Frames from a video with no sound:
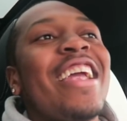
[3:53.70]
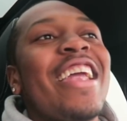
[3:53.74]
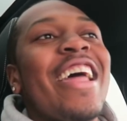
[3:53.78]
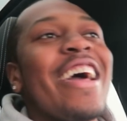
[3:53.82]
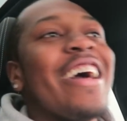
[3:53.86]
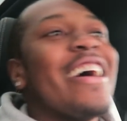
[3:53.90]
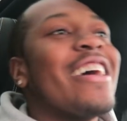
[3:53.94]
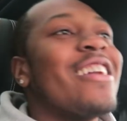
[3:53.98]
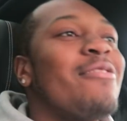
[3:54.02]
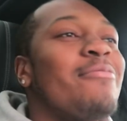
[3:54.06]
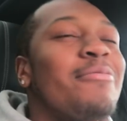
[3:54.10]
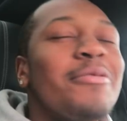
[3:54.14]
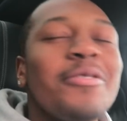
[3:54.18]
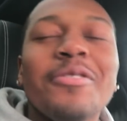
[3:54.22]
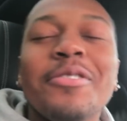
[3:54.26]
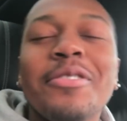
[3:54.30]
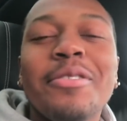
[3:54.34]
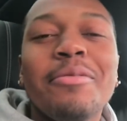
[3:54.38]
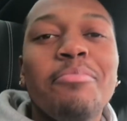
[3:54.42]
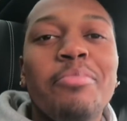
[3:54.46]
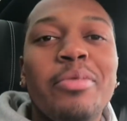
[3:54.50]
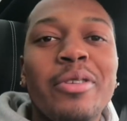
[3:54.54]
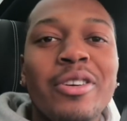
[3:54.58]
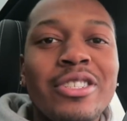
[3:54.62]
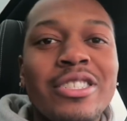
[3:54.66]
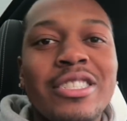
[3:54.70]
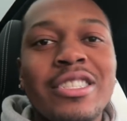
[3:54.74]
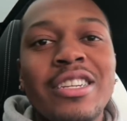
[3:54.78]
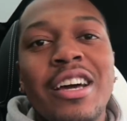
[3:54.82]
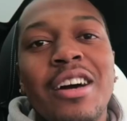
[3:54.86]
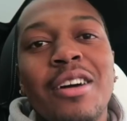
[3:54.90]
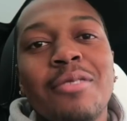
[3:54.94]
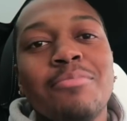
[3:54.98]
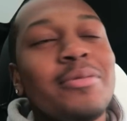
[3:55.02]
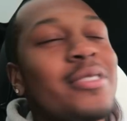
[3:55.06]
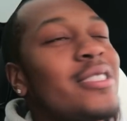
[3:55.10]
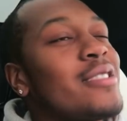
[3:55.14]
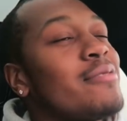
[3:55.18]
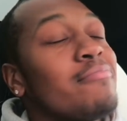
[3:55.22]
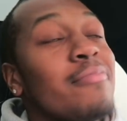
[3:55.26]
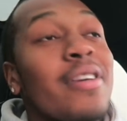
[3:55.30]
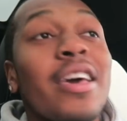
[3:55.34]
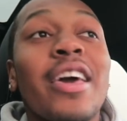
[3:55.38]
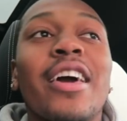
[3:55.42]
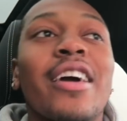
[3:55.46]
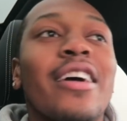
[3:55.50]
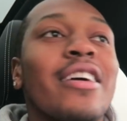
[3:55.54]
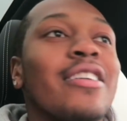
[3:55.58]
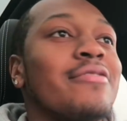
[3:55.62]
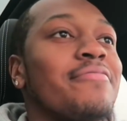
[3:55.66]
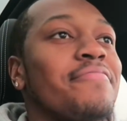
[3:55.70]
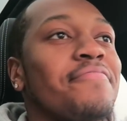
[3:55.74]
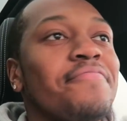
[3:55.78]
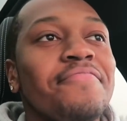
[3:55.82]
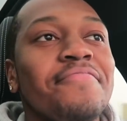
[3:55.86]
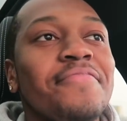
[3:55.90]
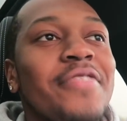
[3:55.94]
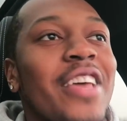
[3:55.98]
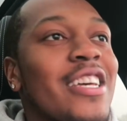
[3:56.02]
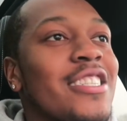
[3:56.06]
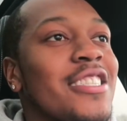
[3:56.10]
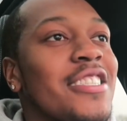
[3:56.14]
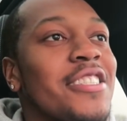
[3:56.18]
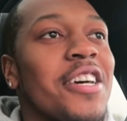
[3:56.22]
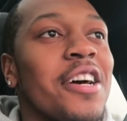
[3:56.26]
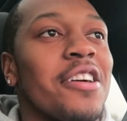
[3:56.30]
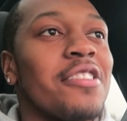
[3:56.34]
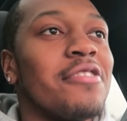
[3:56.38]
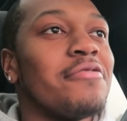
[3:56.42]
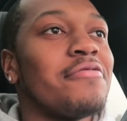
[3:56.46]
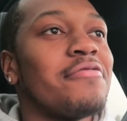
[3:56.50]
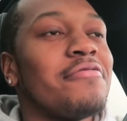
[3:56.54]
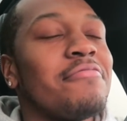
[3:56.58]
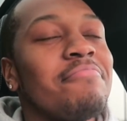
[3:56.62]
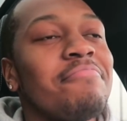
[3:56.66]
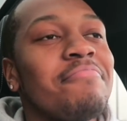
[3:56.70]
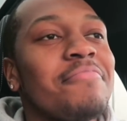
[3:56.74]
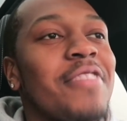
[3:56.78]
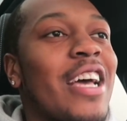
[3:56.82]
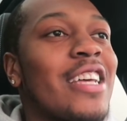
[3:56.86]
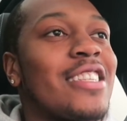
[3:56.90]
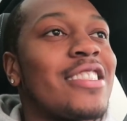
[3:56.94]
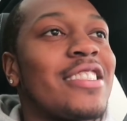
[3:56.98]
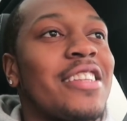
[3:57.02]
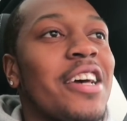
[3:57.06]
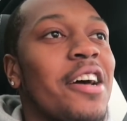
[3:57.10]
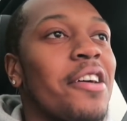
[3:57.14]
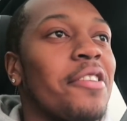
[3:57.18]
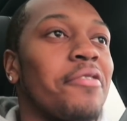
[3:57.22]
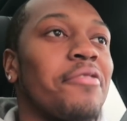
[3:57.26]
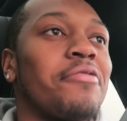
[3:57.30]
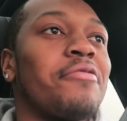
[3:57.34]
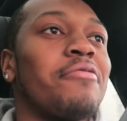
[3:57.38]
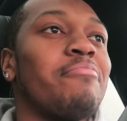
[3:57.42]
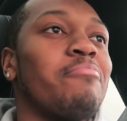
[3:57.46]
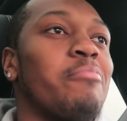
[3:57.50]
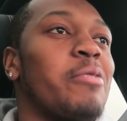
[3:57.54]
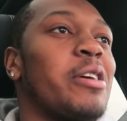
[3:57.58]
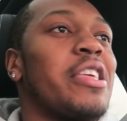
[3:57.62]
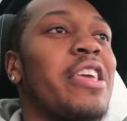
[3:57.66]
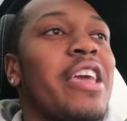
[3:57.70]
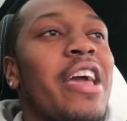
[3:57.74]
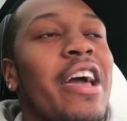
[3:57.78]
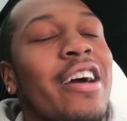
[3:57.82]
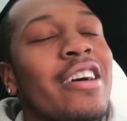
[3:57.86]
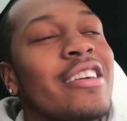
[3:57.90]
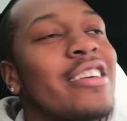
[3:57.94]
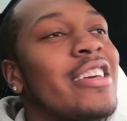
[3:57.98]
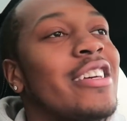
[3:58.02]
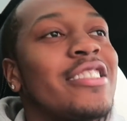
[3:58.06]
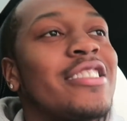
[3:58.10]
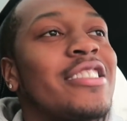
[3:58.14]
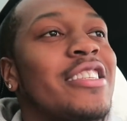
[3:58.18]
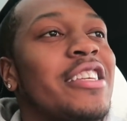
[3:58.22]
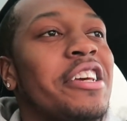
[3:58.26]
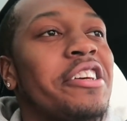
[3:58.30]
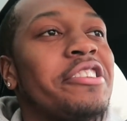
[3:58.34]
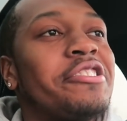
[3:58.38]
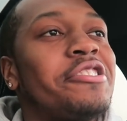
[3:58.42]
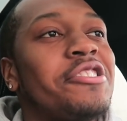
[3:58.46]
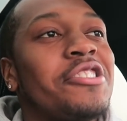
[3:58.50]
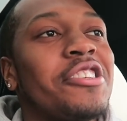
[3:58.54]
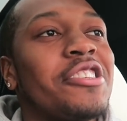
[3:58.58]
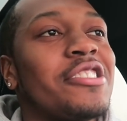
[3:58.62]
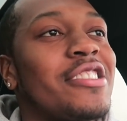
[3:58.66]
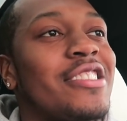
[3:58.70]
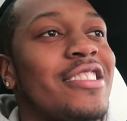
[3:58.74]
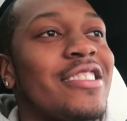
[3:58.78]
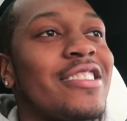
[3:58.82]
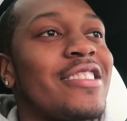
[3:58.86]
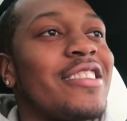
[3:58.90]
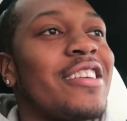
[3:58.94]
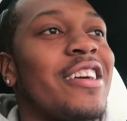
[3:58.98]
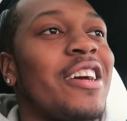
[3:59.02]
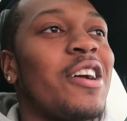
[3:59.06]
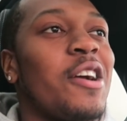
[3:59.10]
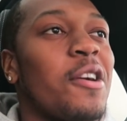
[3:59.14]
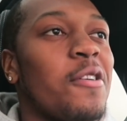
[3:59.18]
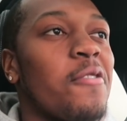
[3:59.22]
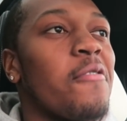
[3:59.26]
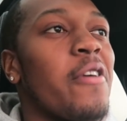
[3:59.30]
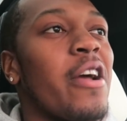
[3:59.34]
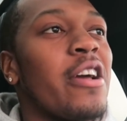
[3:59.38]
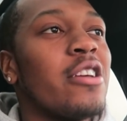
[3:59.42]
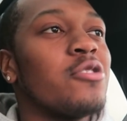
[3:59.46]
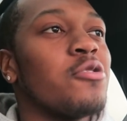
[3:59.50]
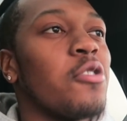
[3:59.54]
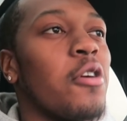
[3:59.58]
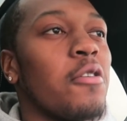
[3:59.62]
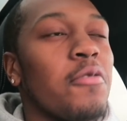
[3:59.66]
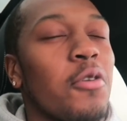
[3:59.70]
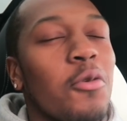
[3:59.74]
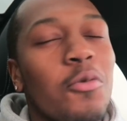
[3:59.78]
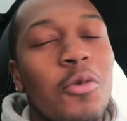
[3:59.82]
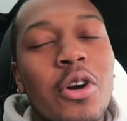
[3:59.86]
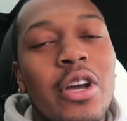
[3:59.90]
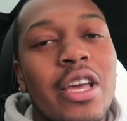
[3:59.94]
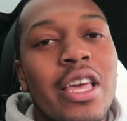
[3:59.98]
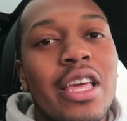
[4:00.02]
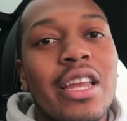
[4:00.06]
had him doing push-ups. Man, that's tough. That's tough. But yeah, it's just Range Rover will